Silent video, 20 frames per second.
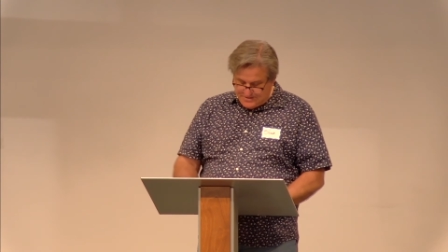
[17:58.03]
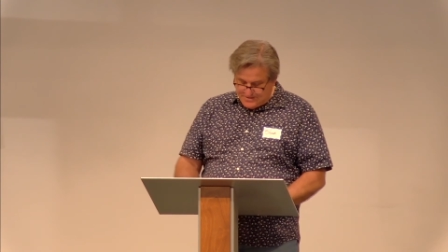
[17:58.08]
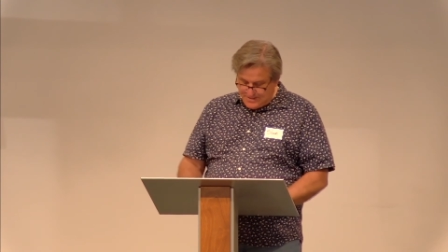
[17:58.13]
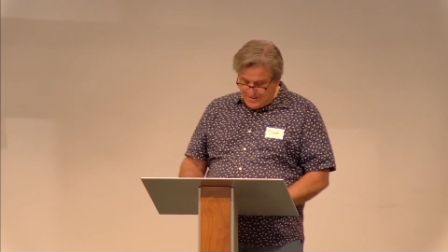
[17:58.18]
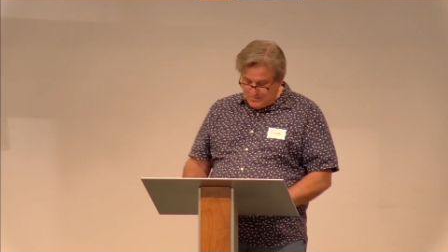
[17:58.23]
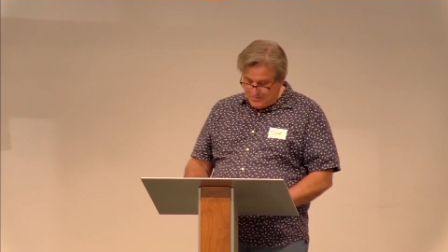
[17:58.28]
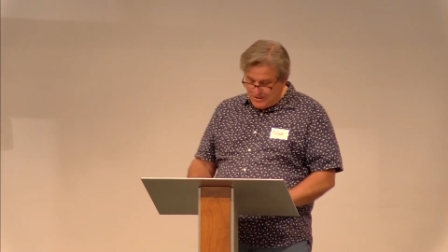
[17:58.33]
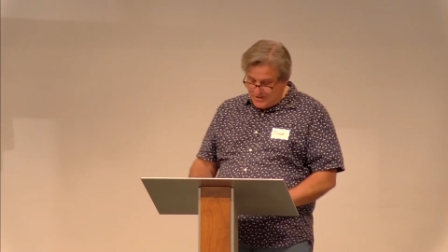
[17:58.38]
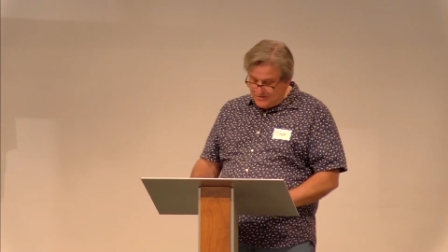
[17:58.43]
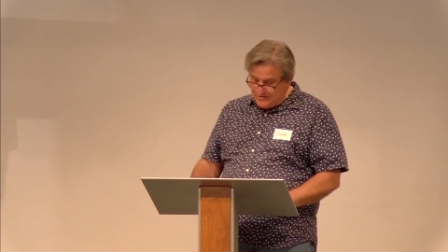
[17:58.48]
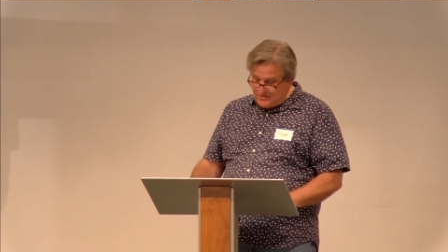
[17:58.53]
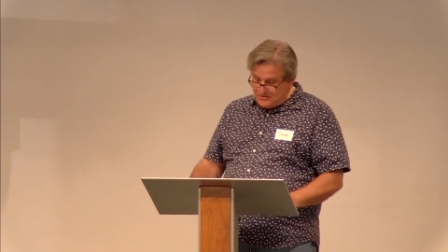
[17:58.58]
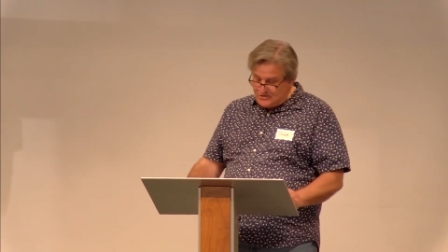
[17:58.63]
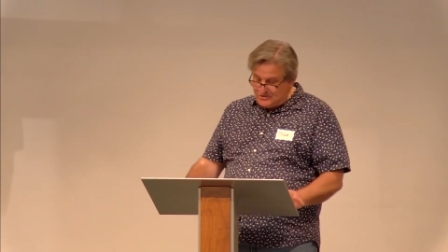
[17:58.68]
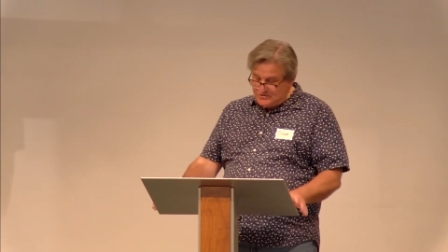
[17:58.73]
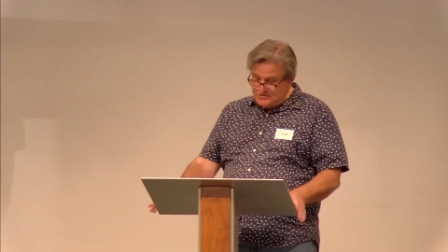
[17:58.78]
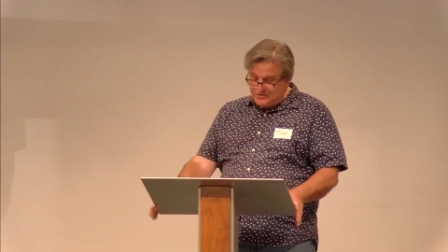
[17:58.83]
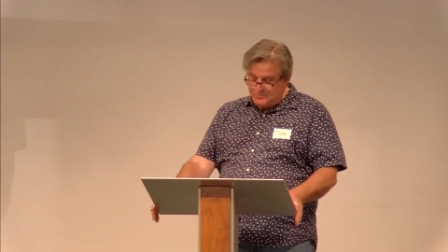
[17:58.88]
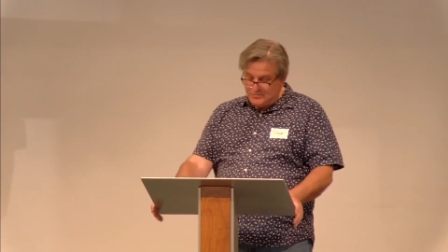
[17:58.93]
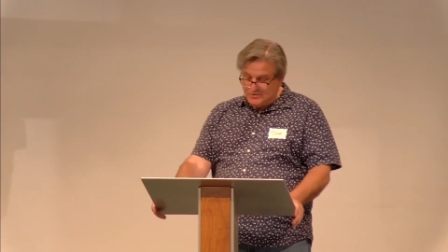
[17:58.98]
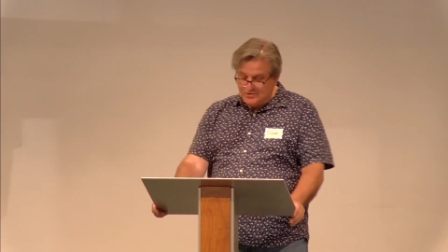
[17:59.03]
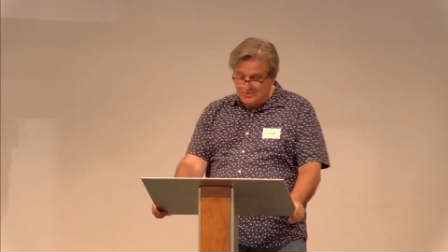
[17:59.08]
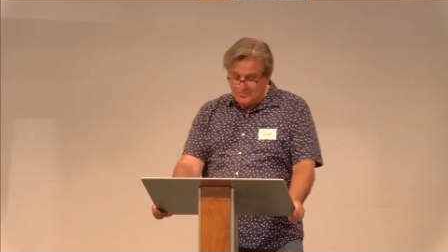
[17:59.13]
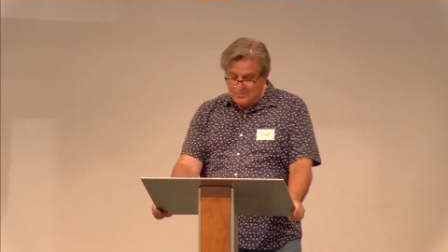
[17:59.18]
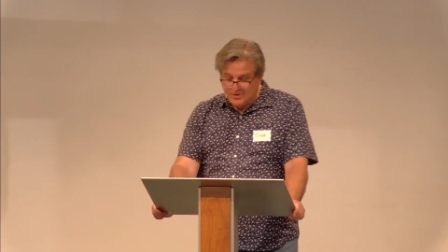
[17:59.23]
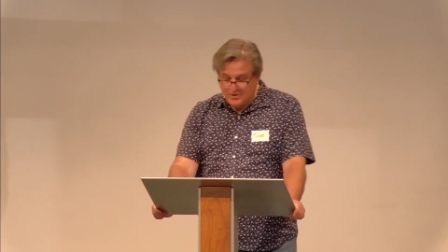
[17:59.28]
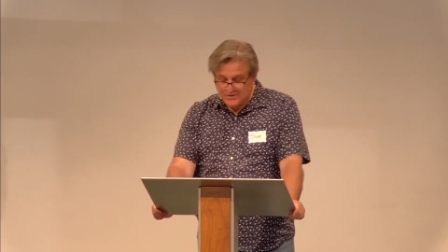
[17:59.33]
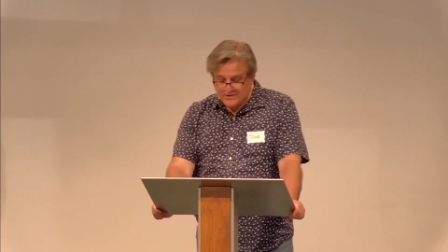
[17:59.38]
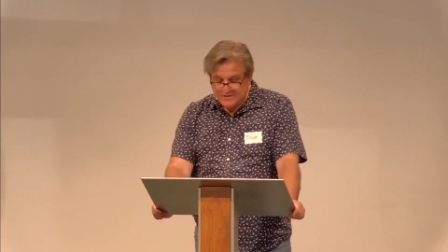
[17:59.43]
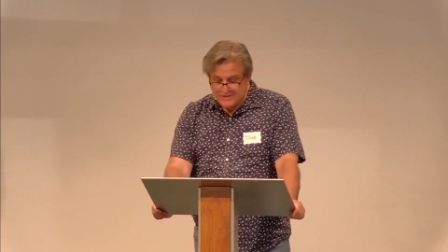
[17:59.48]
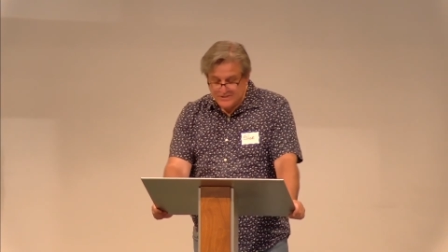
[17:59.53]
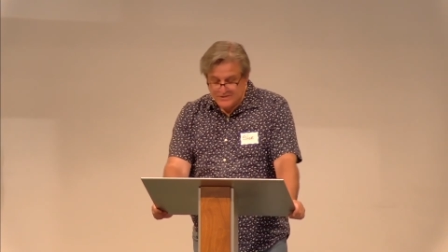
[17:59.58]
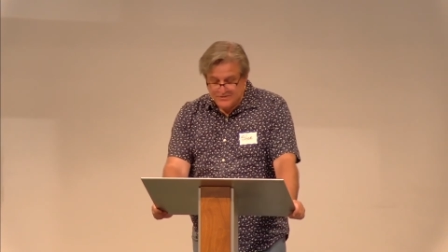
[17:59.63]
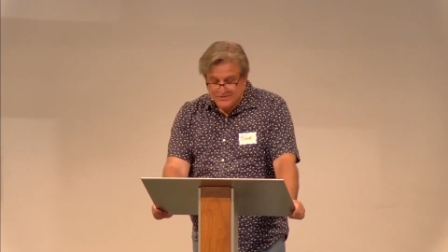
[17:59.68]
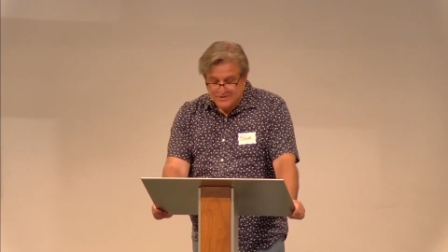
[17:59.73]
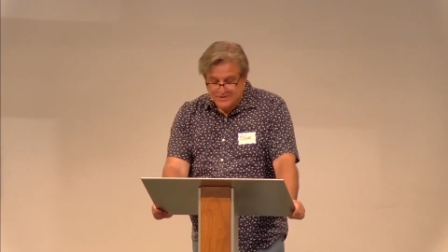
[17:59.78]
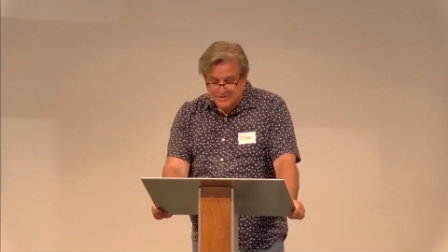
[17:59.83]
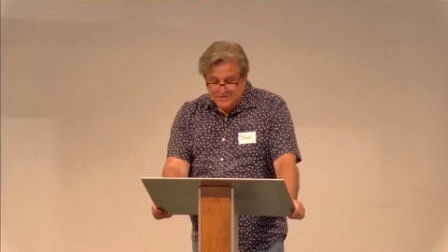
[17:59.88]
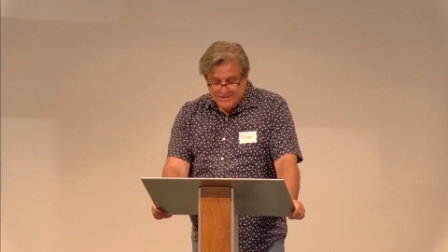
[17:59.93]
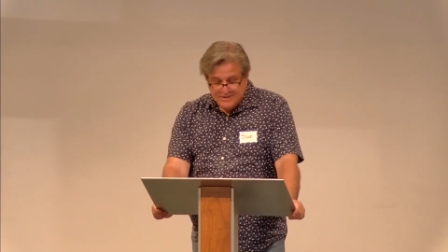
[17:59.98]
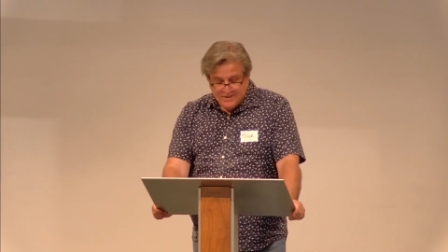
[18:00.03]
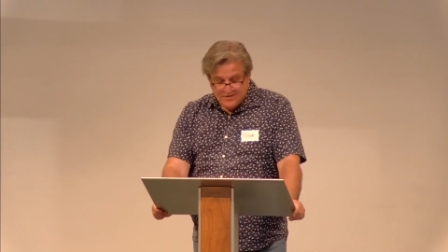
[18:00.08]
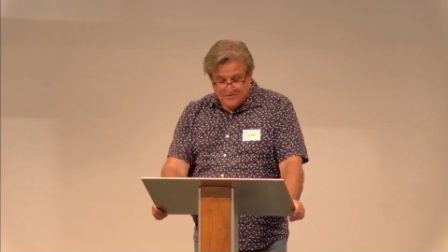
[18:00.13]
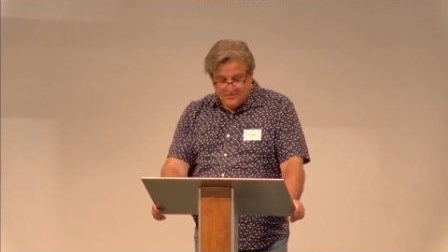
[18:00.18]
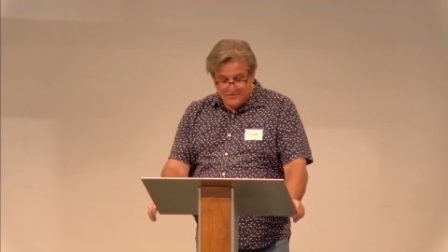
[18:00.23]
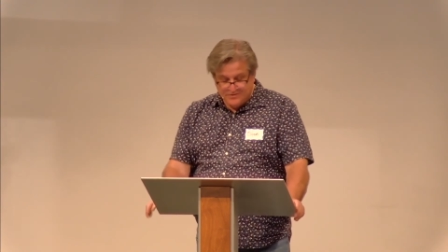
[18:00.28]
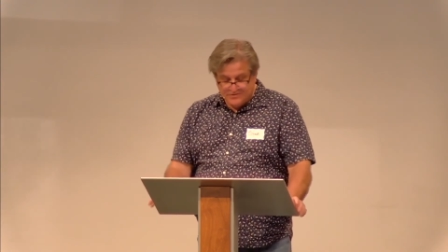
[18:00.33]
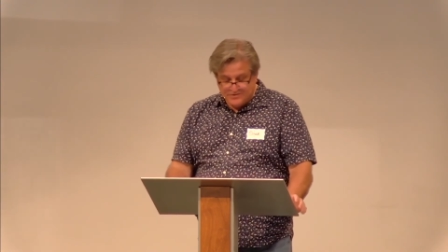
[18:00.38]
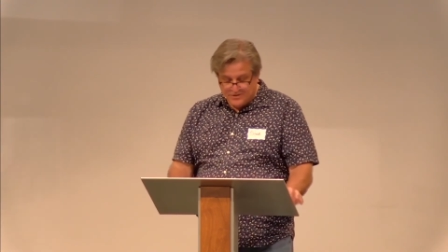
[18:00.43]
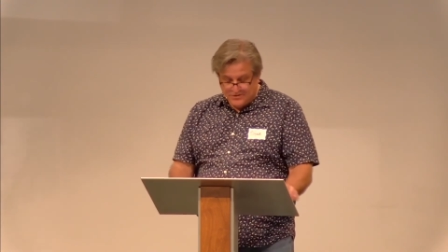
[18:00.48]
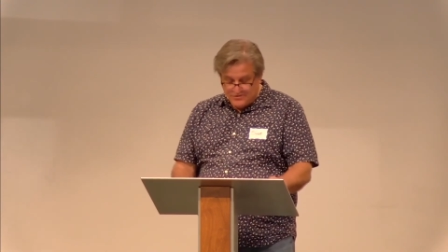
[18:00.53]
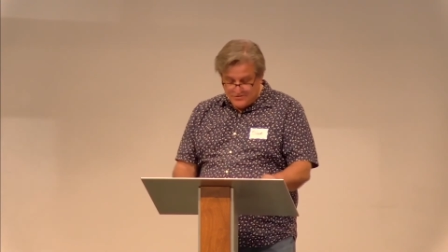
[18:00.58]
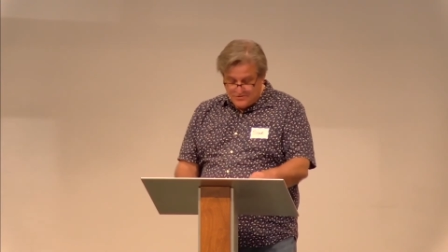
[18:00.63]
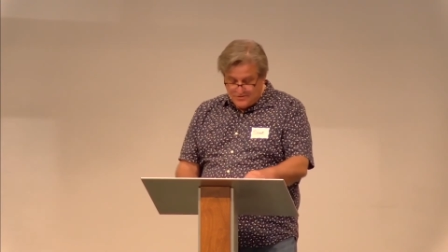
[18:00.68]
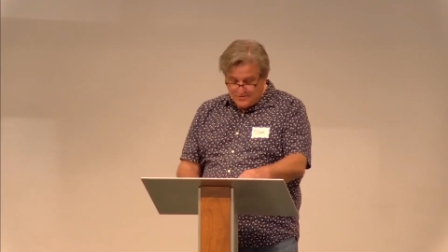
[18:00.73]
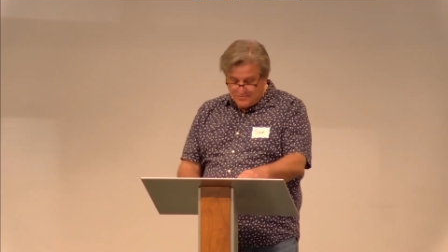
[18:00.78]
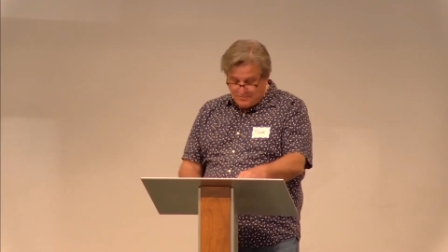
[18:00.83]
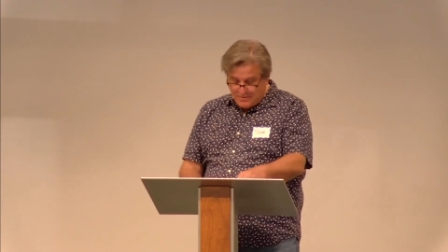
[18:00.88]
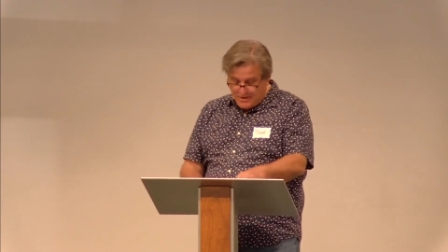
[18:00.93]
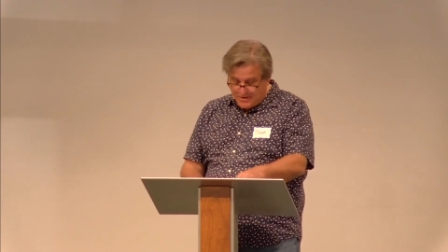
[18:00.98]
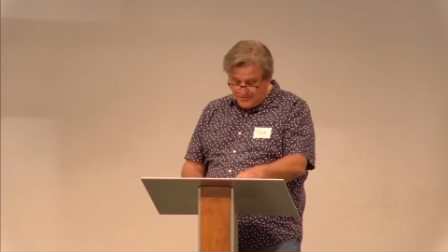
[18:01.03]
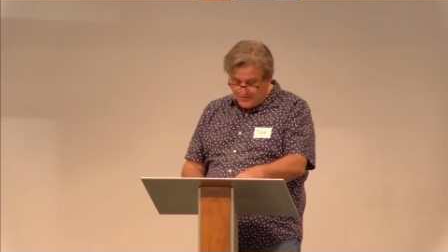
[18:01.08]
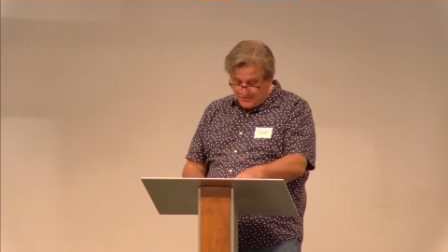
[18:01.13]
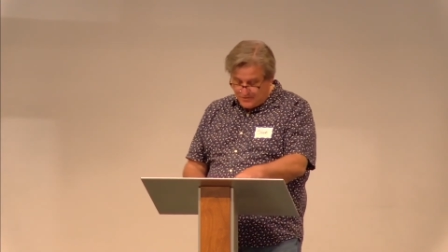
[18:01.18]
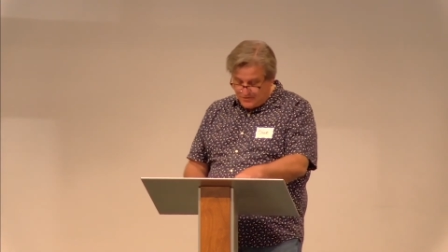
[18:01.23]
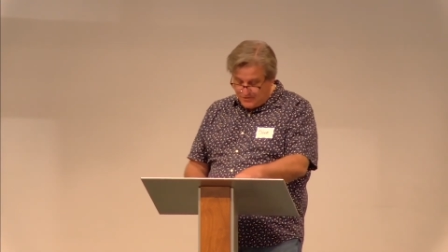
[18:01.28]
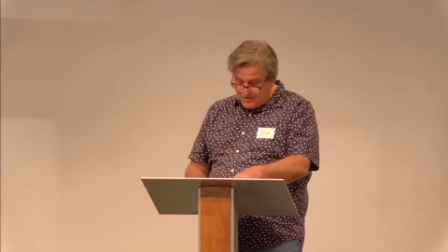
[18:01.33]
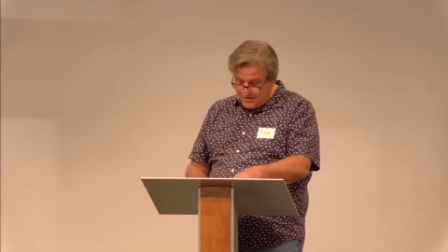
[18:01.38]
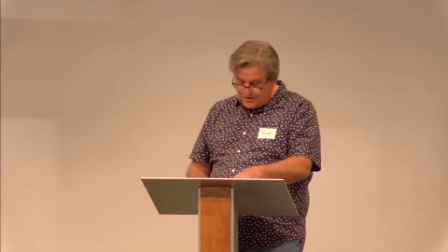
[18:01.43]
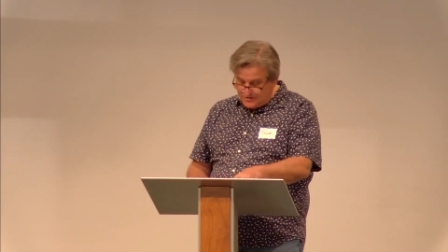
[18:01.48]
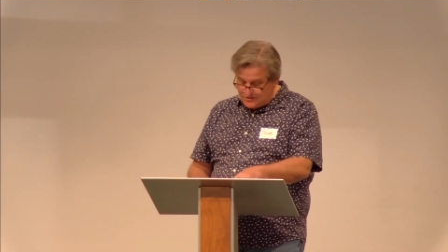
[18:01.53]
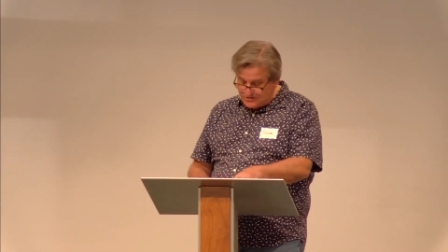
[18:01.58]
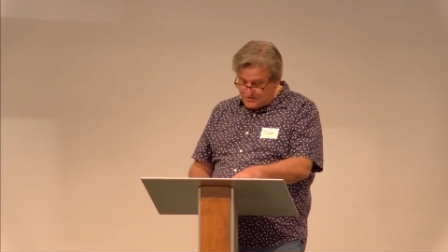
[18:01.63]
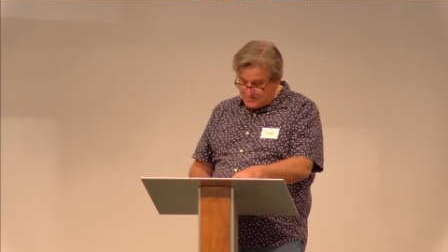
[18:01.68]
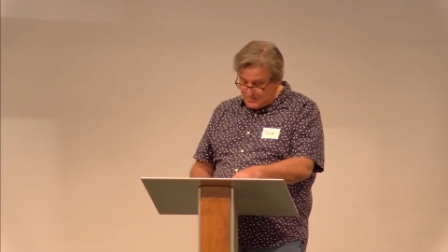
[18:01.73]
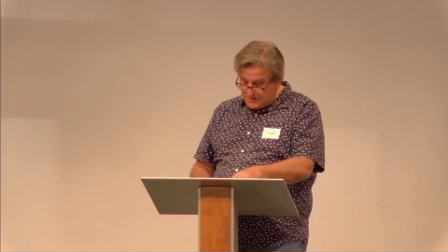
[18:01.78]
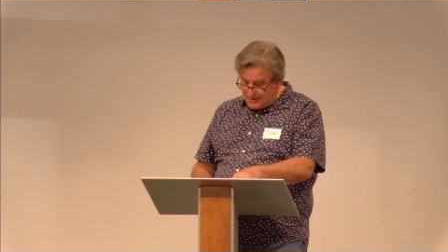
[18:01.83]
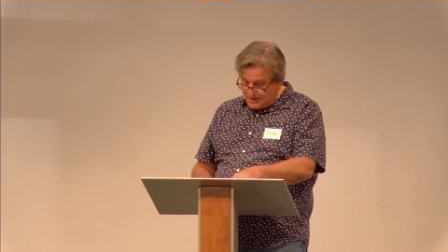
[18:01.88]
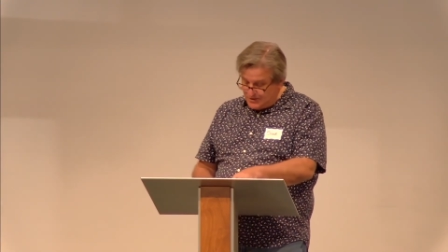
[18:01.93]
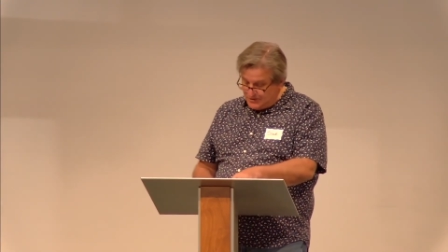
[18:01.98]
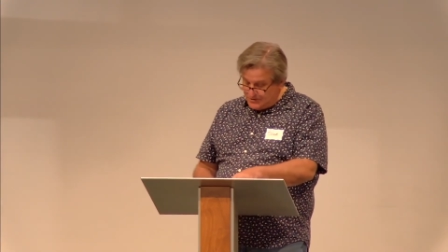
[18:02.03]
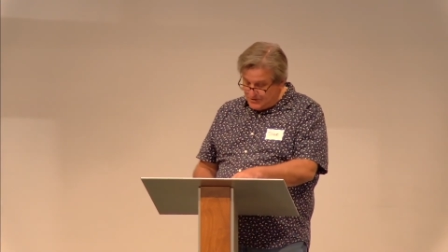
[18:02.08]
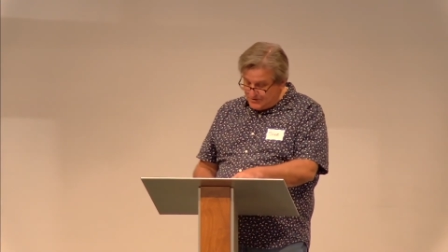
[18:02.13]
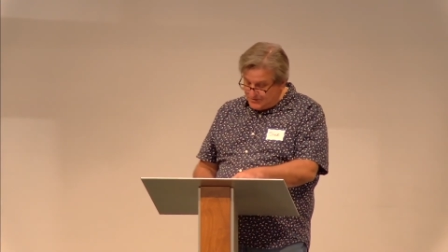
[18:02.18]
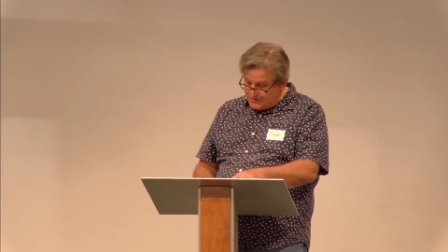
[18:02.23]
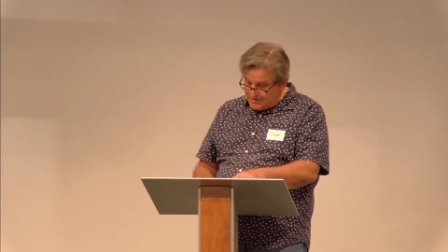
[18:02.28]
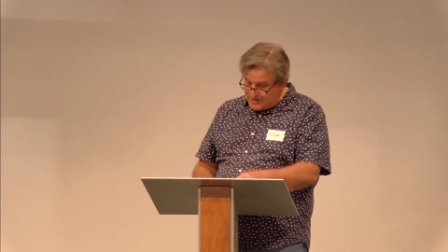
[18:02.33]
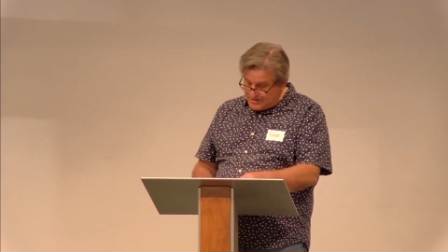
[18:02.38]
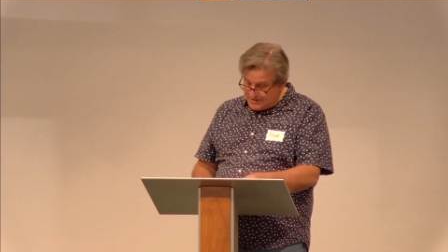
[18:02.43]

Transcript: know, in the same letter to the church at Rome, Paul said, You can tell there's a good and powerful creator just by looking